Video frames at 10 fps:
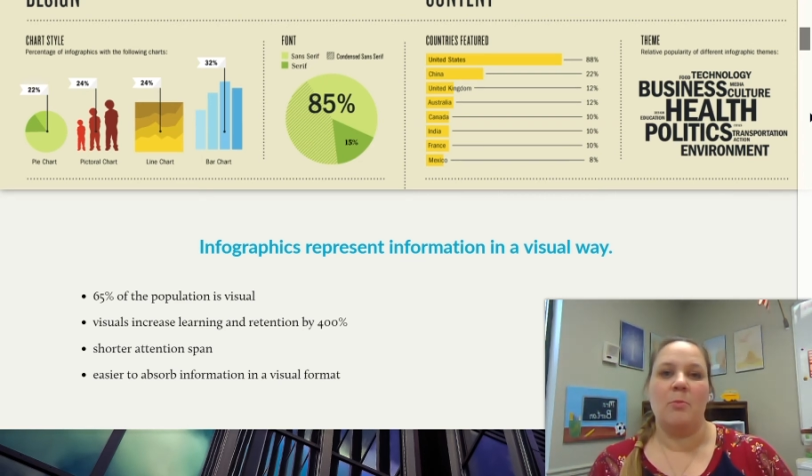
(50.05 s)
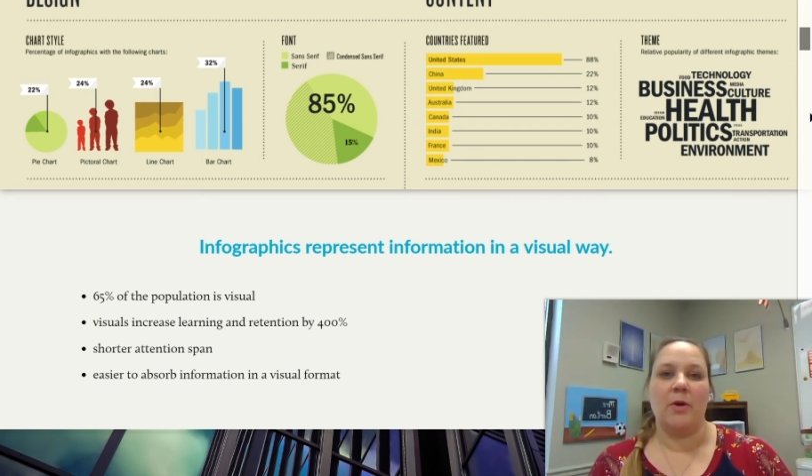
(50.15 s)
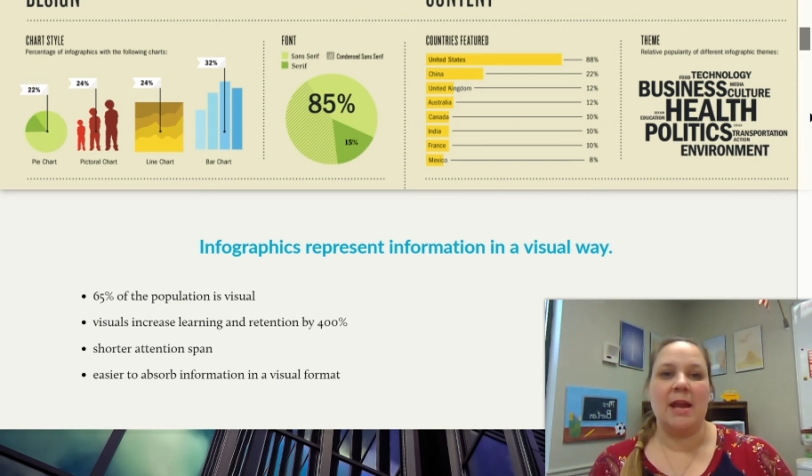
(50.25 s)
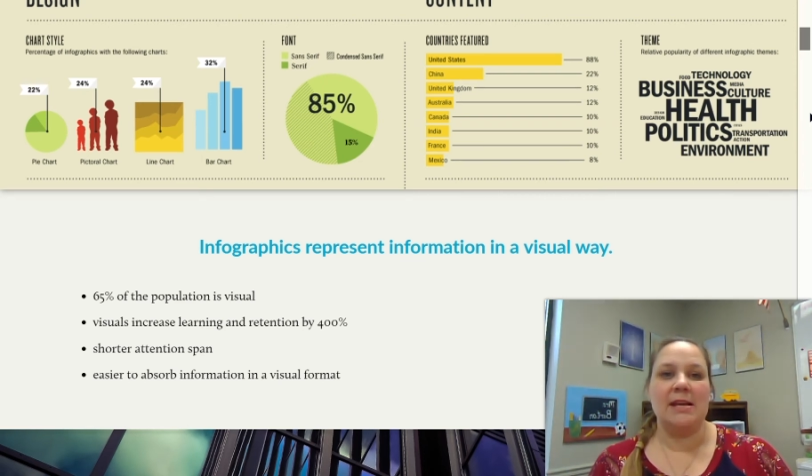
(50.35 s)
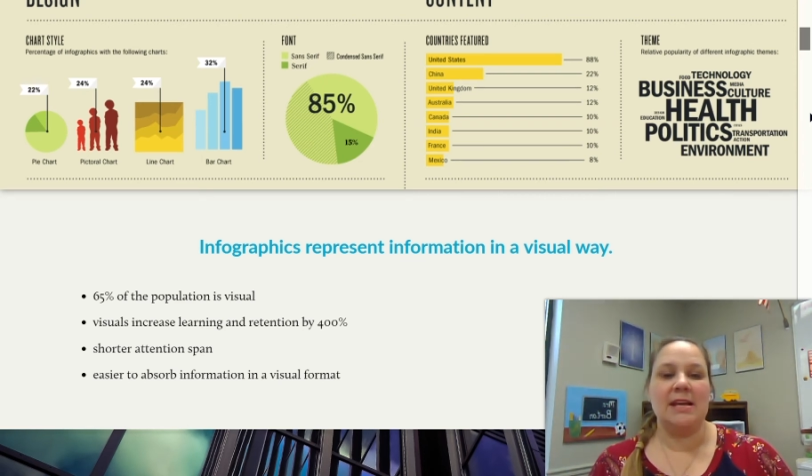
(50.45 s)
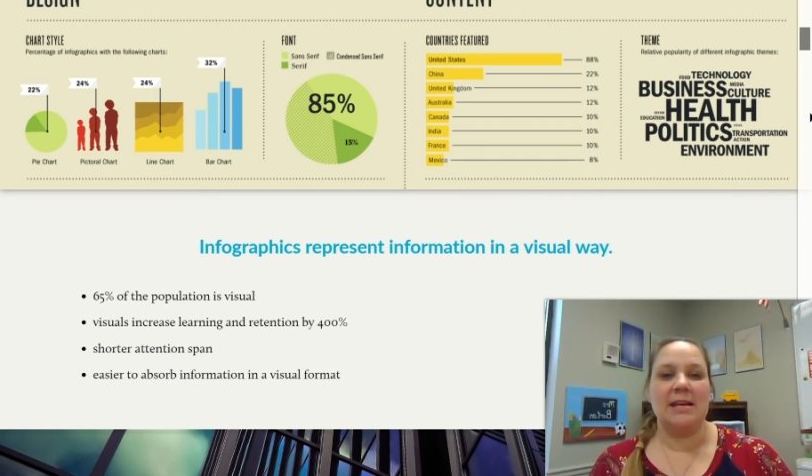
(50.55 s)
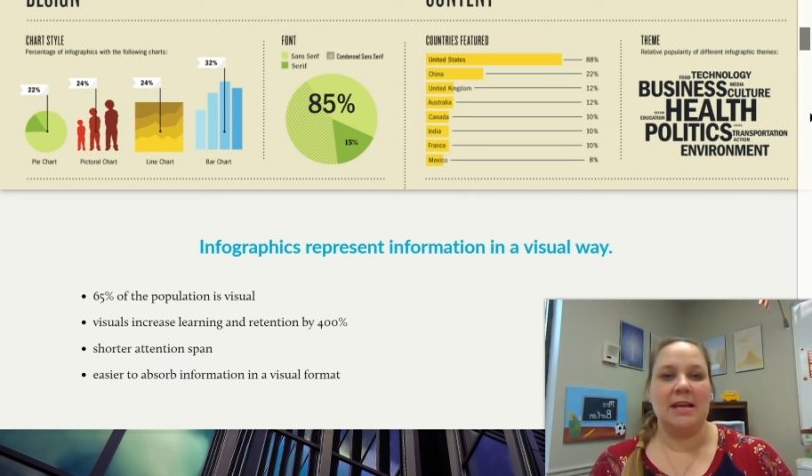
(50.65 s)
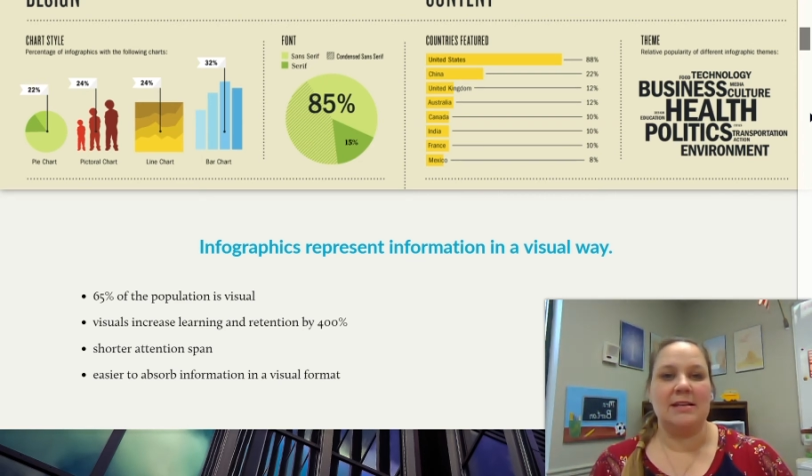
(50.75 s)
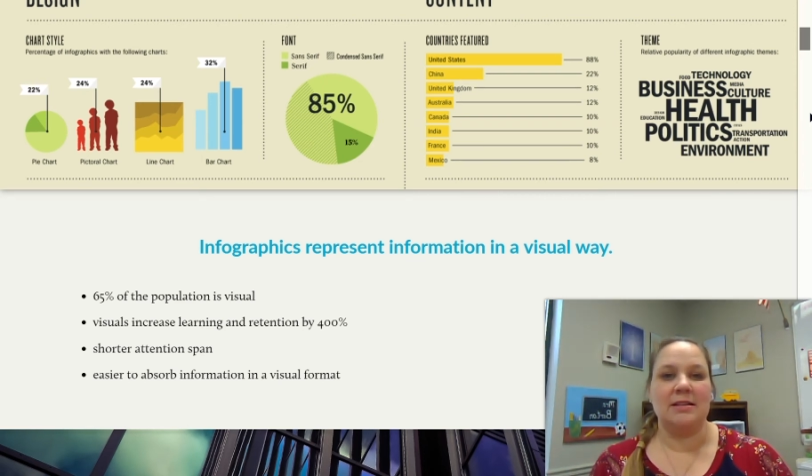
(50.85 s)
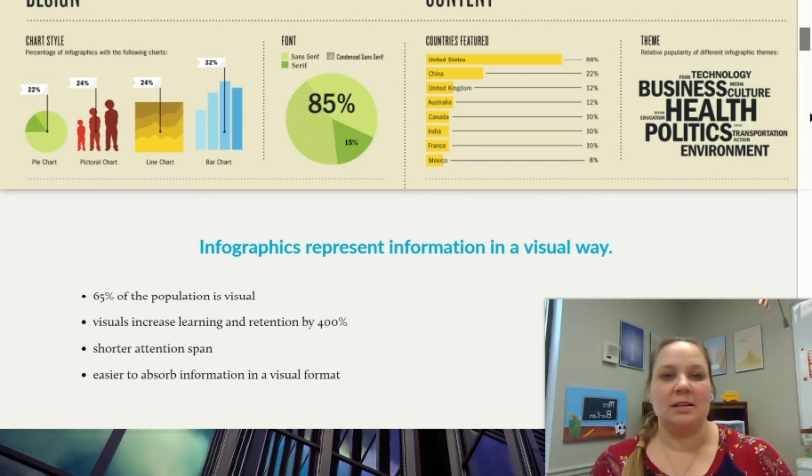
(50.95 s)
brain can
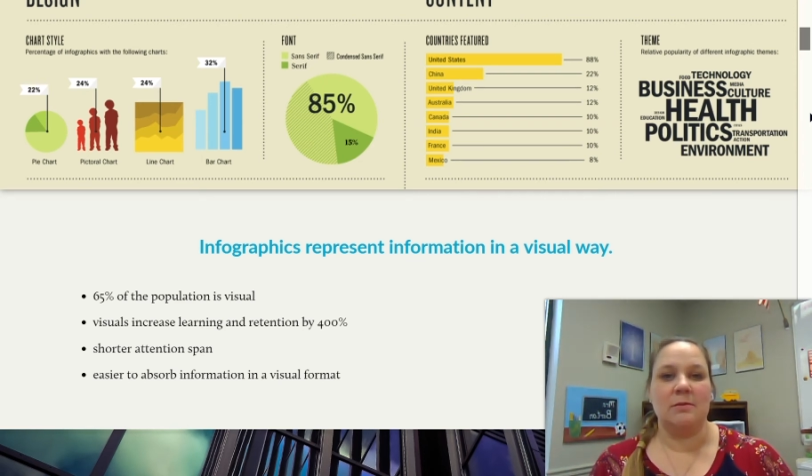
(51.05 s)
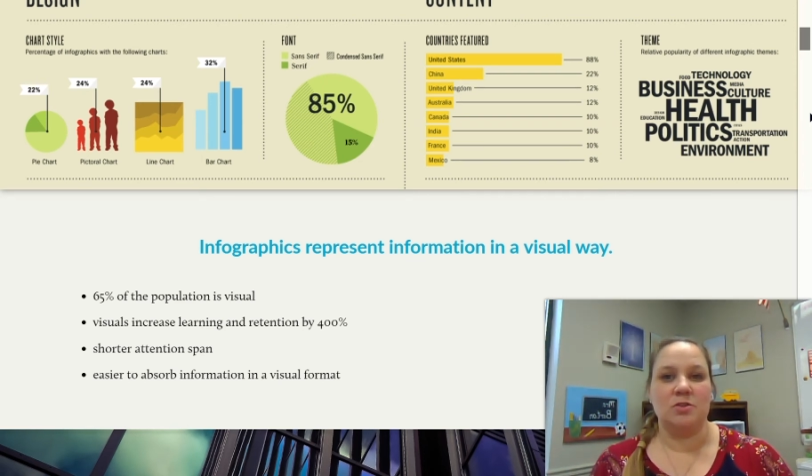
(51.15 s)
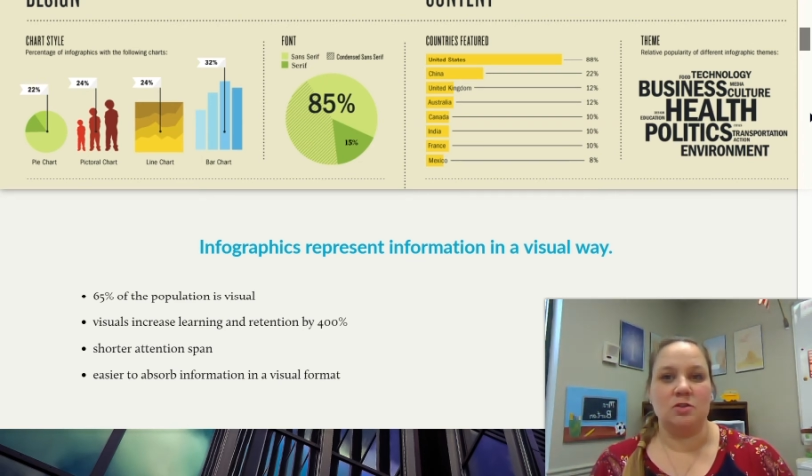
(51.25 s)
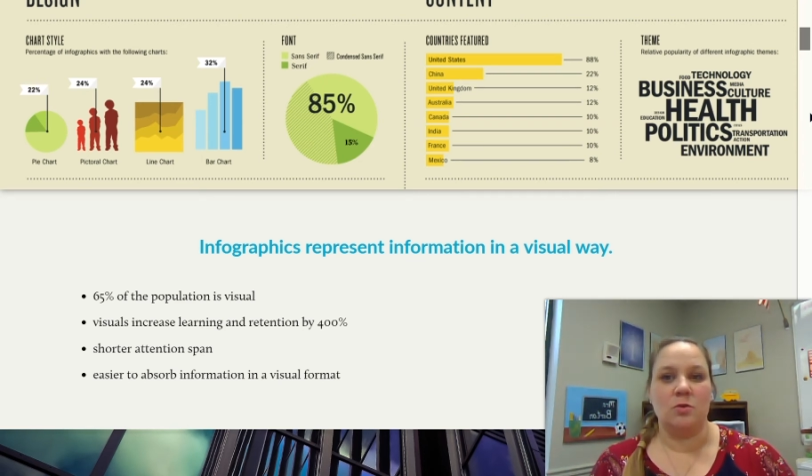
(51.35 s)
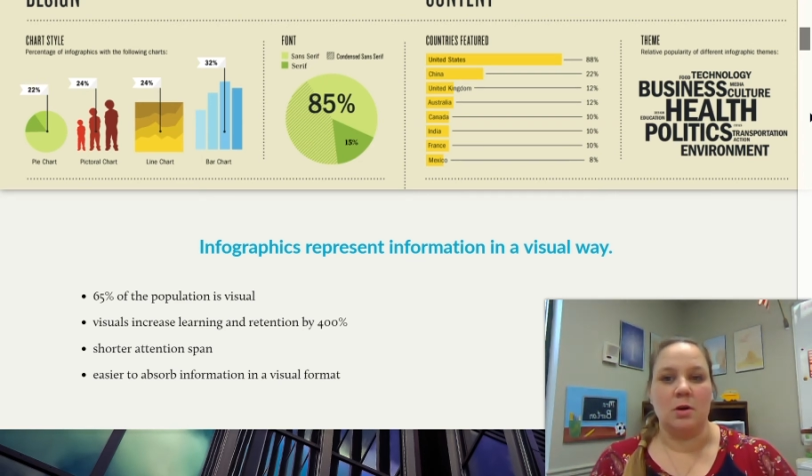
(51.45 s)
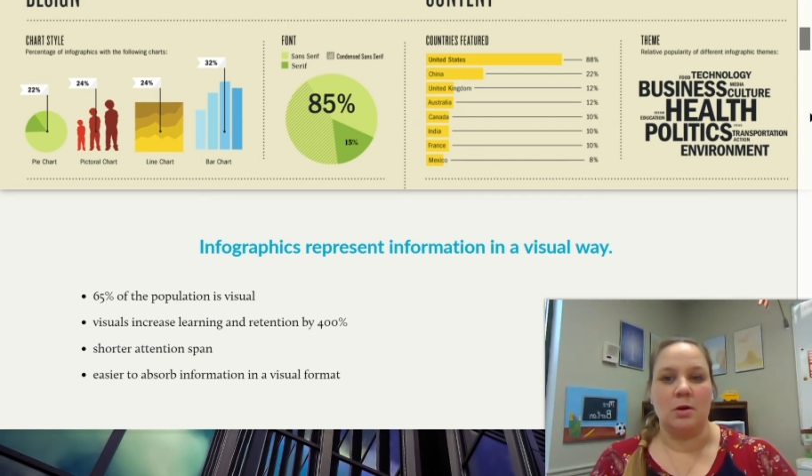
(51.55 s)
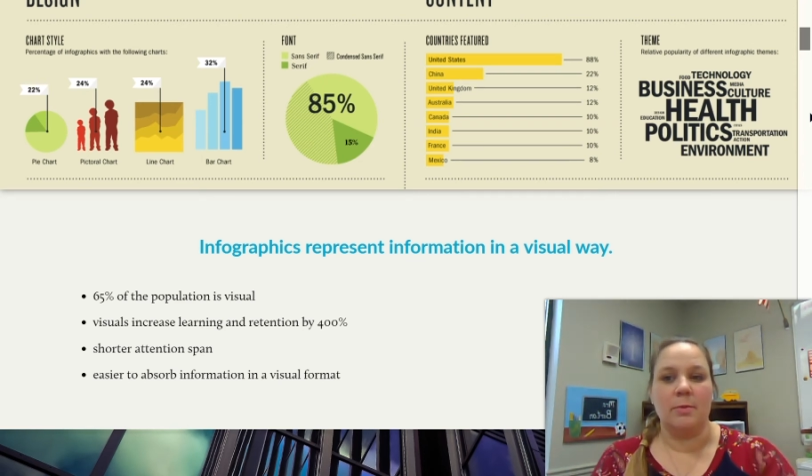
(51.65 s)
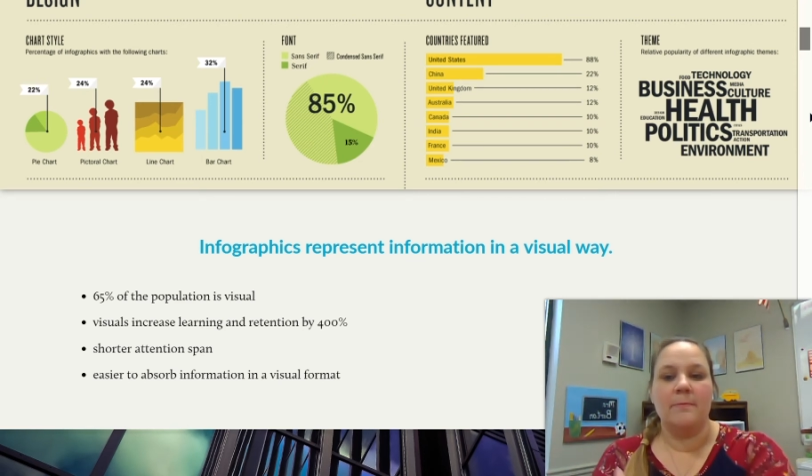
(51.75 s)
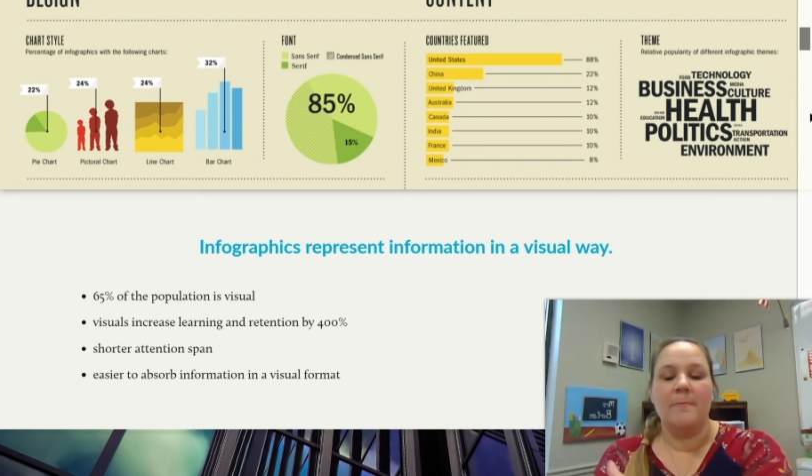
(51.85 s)
easily absorb.